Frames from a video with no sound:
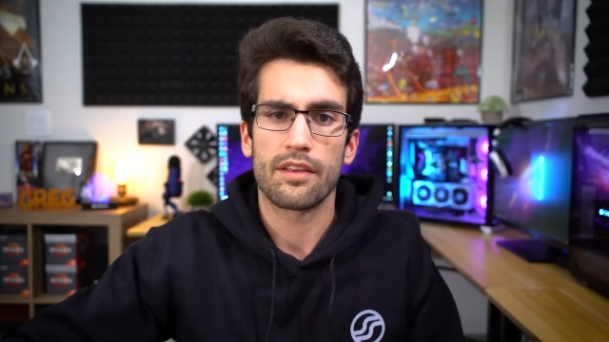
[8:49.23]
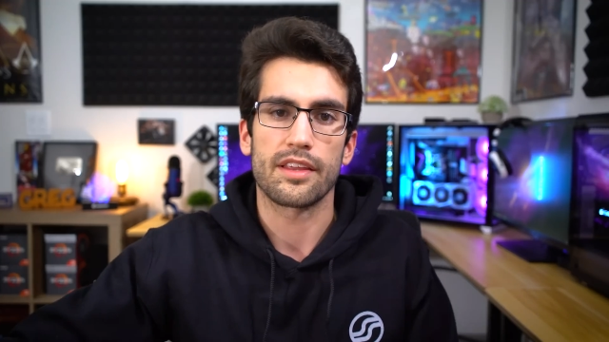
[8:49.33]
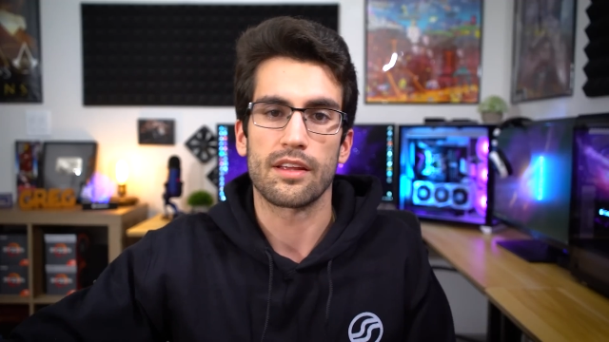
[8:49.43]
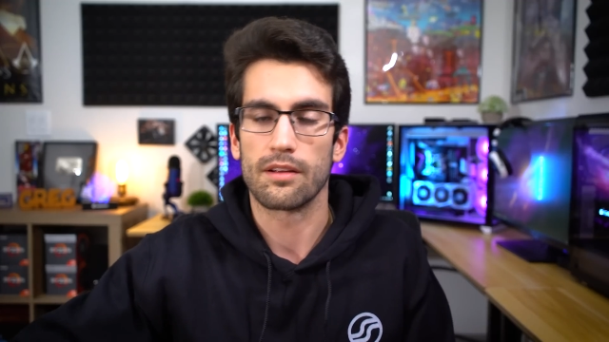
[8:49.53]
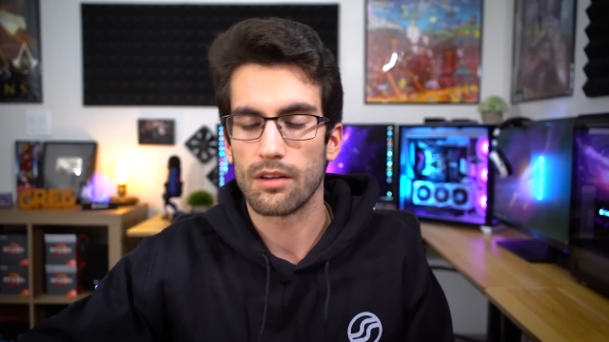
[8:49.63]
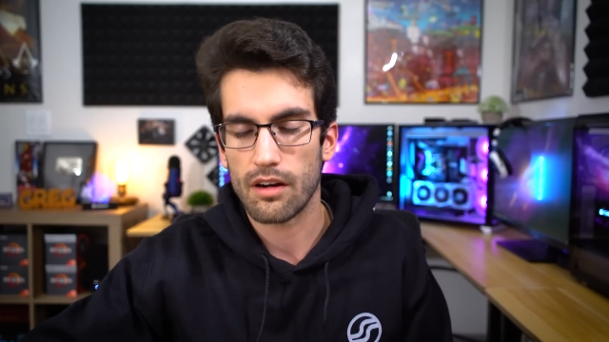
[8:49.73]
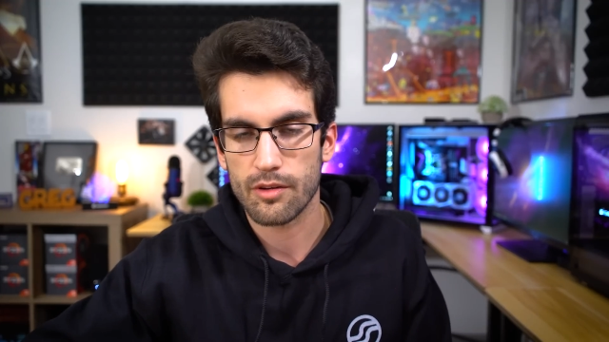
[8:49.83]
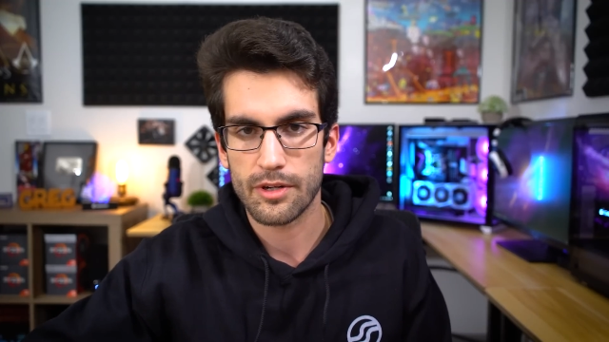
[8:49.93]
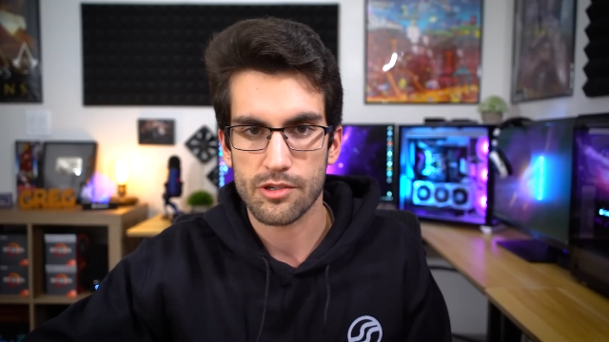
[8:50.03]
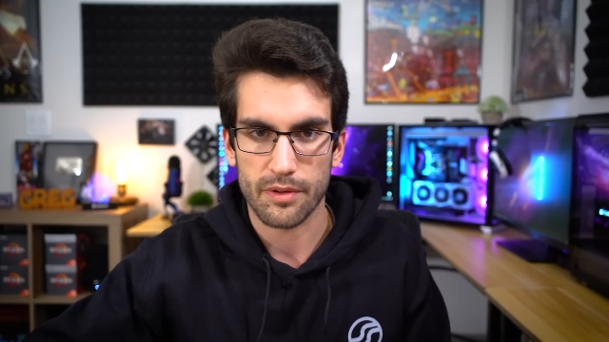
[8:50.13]
The law
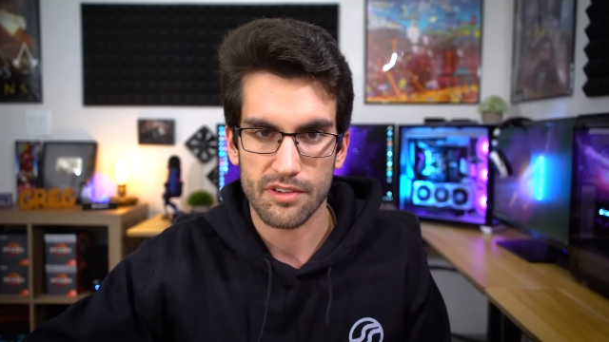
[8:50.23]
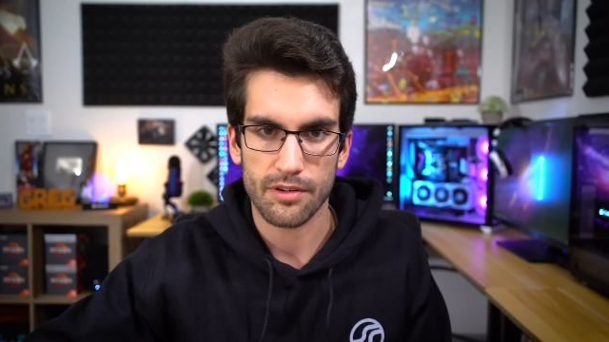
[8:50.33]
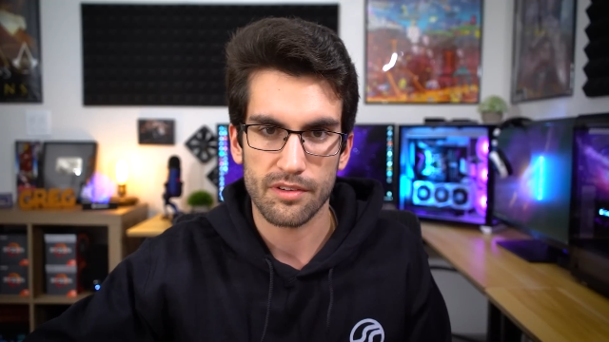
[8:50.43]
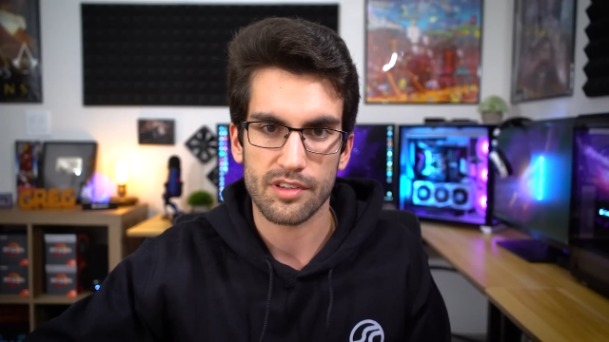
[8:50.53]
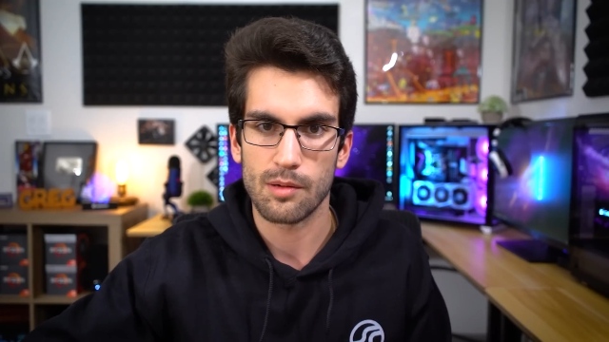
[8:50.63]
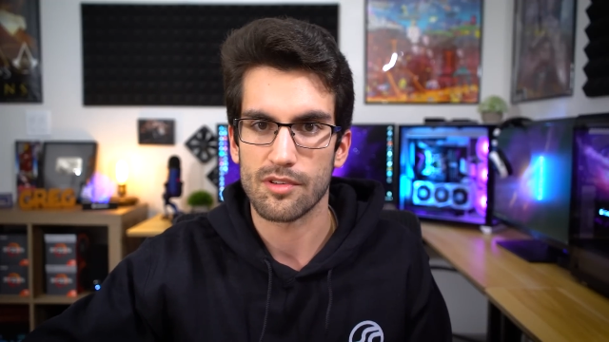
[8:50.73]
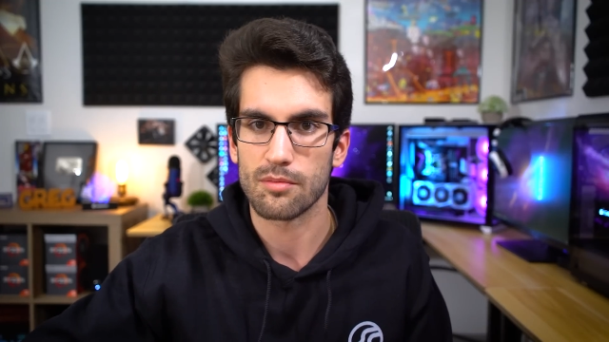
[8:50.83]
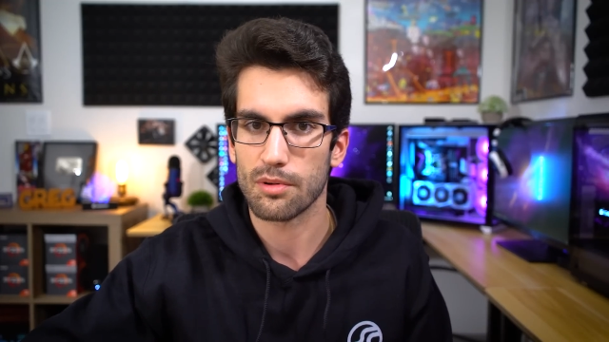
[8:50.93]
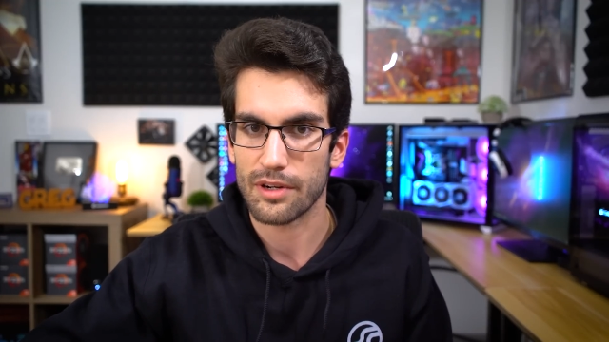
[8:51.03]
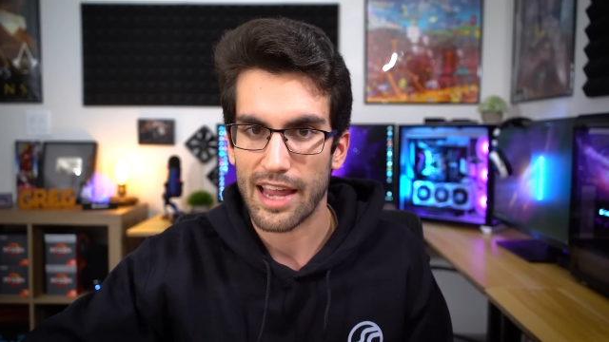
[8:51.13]
of diminishing returns comes
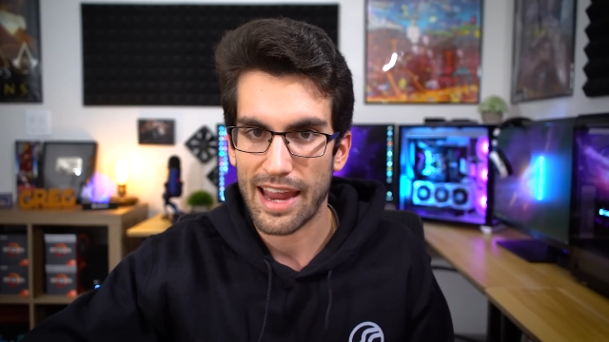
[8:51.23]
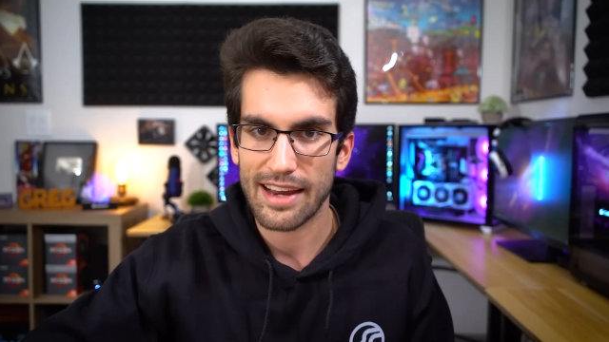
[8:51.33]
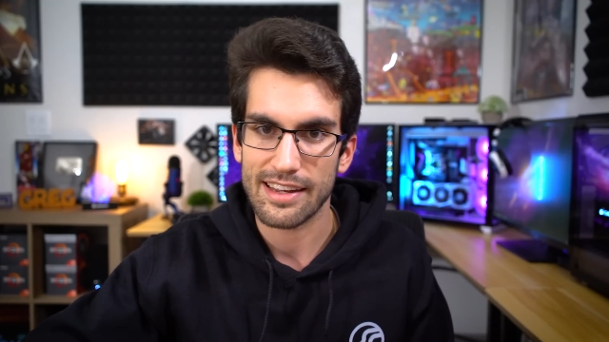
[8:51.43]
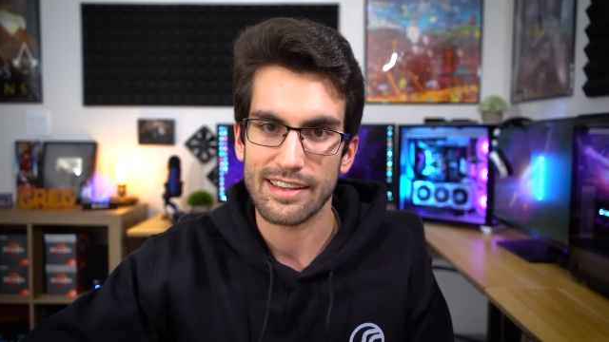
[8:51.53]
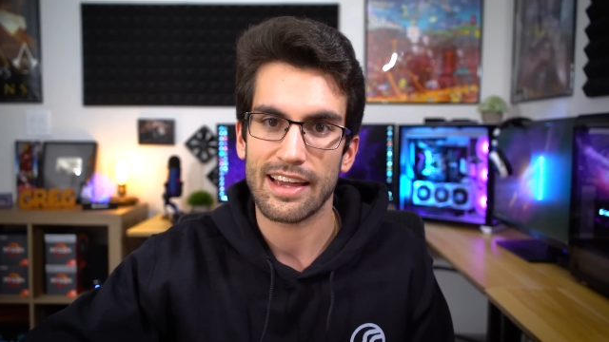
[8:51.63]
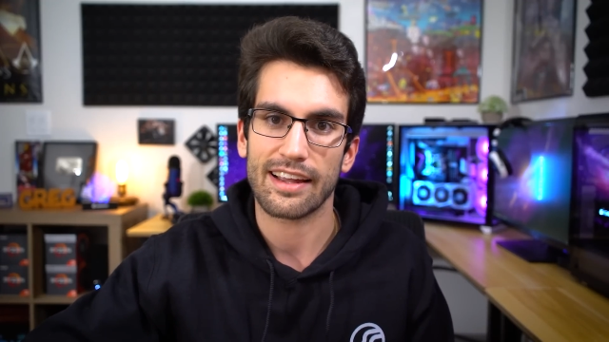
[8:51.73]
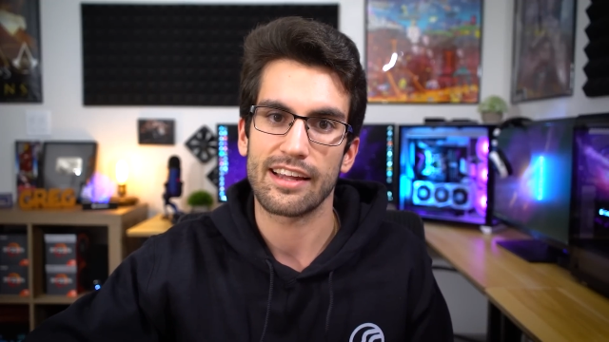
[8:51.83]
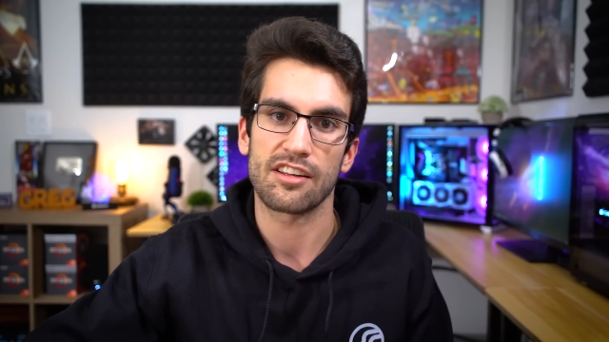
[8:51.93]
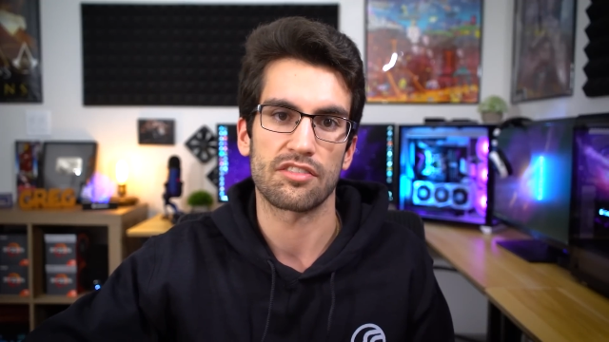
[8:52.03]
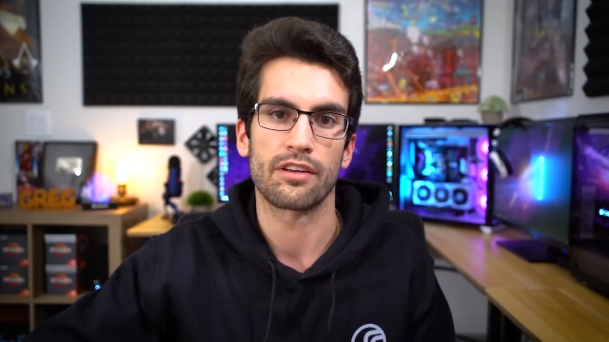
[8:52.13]
in pretty handy in that
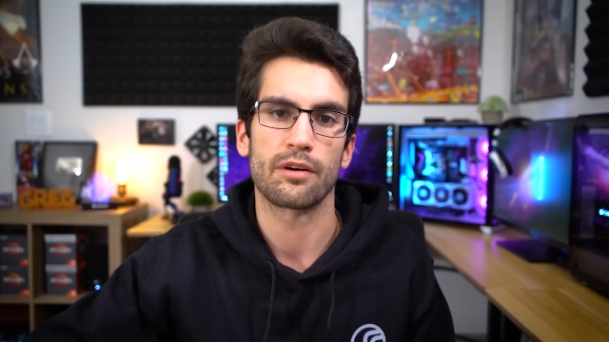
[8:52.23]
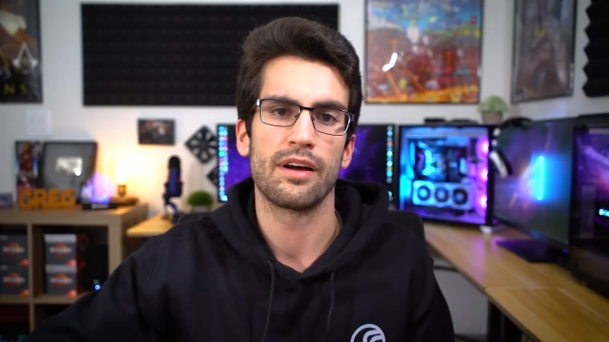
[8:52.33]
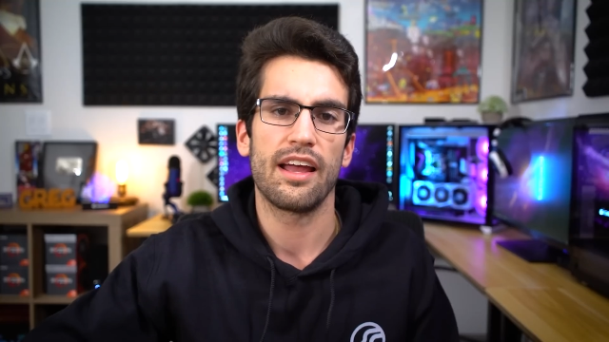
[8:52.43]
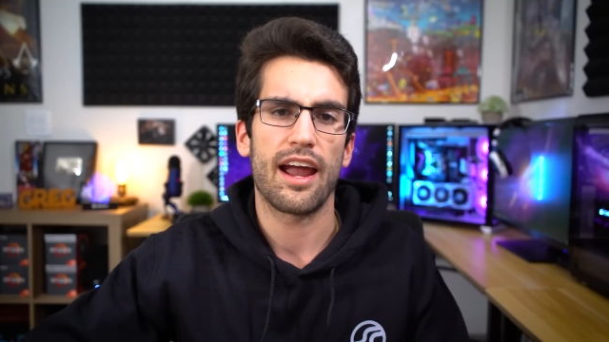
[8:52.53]
case though,